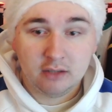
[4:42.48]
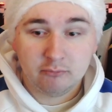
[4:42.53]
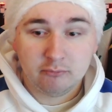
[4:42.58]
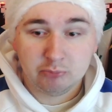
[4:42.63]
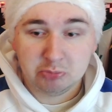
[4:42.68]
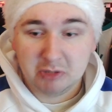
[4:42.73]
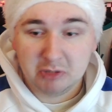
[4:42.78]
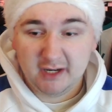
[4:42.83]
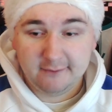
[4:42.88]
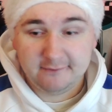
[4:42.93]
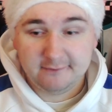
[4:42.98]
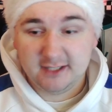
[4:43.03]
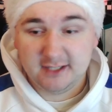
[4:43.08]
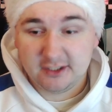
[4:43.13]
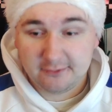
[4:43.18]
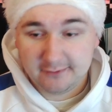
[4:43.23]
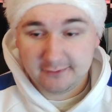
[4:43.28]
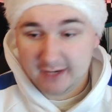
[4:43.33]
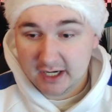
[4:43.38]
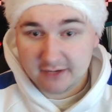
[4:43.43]
if he's
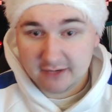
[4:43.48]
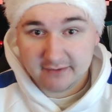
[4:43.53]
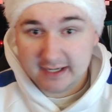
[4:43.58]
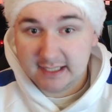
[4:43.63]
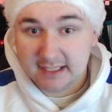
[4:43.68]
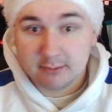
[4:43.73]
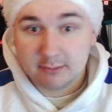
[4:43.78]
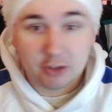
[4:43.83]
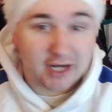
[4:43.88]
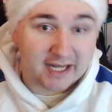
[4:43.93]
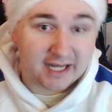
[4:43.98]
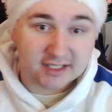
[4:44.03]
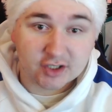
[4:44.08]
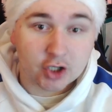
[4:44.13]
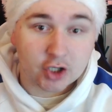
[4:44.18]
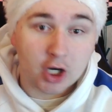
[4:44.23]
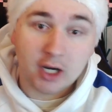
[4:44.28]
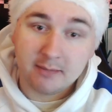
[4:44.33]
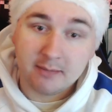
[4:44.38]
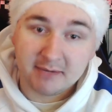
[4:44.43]
fit and available, I'd
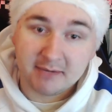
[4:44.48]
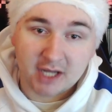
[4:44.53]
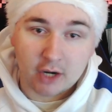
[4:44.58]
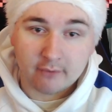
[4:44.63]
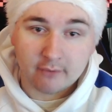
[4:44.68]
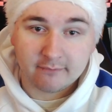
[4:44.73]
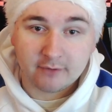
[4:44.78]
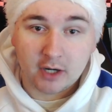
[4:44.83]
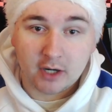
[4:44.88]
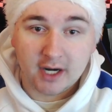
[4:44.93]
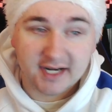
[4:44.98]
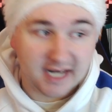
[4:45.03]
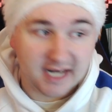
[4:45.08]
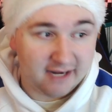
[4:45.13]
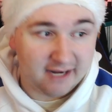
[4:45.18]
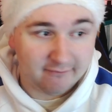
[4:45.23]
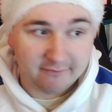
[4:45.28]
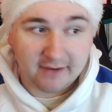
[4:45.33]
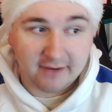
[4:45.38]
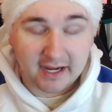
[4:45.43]
start him again on Friday.
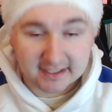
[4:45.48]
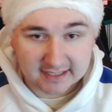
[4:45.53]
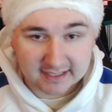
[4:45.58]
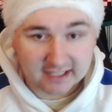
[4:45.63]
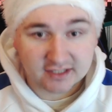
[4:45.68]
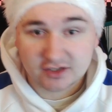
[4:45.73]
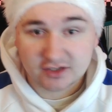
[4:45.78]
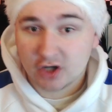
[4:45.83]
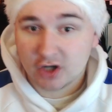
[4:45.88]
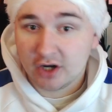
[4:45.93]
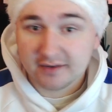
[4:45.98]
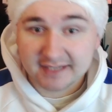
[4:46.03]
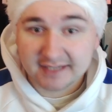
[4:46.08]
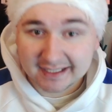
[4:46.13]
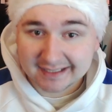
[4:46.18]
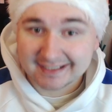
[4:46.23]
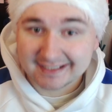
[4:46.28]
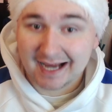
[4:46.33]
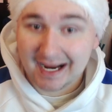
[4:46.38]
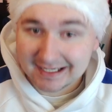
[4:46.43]
In fact, I'd start the
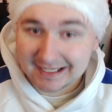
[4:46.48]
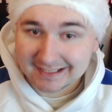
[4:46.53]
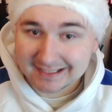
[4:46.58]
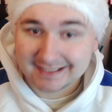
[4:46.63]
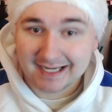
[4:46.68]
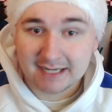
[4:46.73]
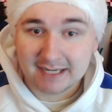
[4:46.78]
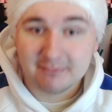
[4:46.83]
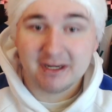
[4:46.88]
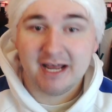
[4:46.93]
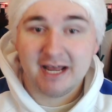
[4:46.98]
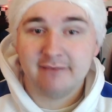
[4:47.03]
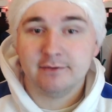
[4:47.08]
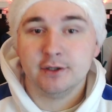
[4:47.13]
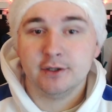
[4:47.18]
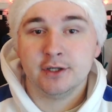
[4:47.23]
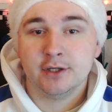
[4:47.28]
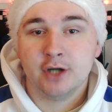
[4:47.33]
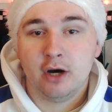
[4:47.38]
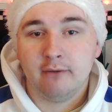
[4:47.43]
exact same
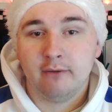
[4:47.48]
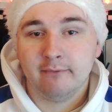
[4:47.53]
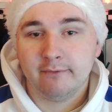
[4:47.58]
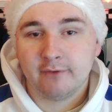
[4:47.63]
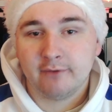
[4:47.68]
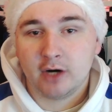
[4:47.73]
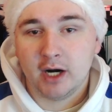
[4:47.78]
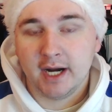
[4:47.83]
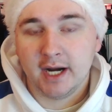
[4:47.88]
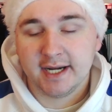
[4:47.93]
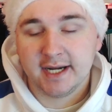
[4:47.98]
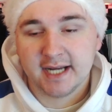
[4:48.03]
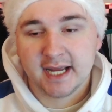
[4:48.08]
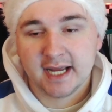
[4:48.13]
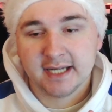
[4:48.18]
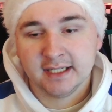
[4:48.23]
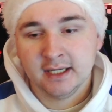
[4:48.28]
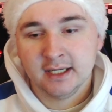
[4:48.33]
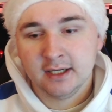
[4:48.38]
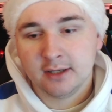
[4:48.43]
11 on
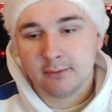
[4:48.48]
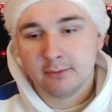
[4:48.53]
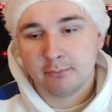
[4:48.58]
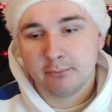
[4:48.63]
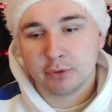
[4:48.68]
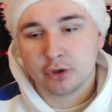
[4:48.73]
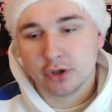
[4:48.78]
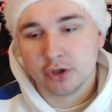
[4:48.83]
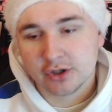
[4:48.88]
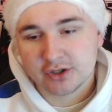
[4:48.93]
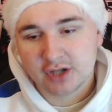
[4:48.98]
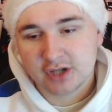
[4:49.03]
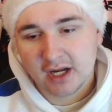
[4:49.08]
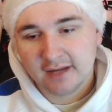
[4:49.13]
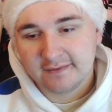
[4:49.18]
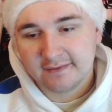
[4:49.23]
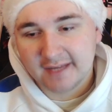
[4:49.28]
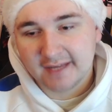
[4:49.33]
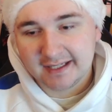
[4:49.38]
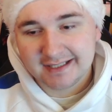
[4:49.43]
Friday because
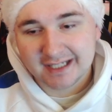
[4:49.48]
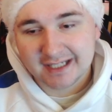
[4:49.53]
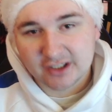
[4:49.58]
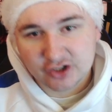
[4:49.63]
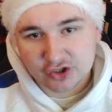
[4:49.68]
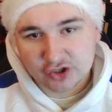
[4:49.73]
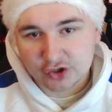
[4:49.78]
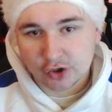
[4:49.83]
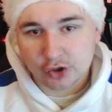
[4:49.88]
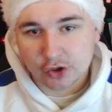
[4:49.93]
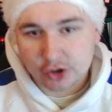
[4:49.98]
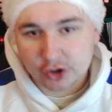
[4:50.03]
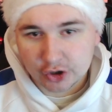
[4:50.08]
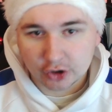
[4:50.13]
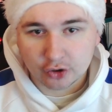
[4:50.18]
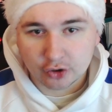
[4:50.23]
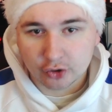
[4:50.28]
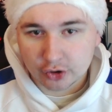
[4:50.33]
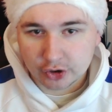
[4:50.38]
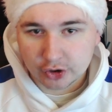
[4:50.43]
they did such a
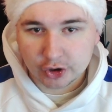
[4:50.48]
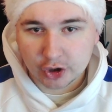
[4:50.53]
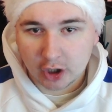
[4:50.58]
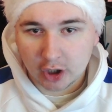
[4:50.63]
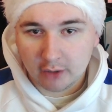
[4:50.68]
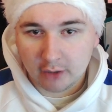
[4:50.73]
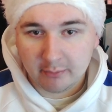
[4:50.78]
good job.